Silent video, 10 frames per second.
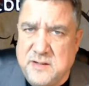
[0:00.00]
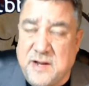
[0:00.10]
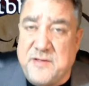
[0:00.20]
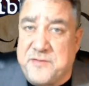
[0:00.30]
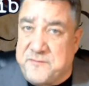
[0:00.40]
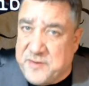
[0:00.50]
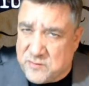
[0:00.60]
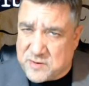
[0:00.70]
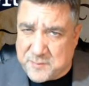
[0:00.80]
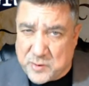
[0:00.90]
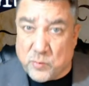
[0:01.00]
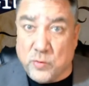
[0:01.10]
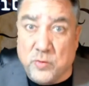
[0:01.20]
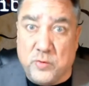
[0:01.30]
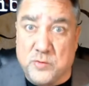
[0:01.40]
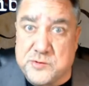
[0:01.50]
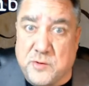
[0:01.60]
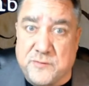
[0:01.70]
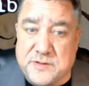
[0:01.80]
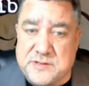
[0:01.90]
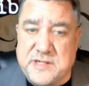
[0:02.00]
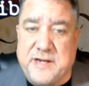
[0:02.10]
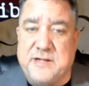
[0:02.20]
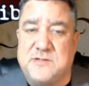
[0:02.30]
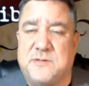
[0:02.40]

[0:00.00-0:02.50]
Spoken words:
and that the federal government rules over the states.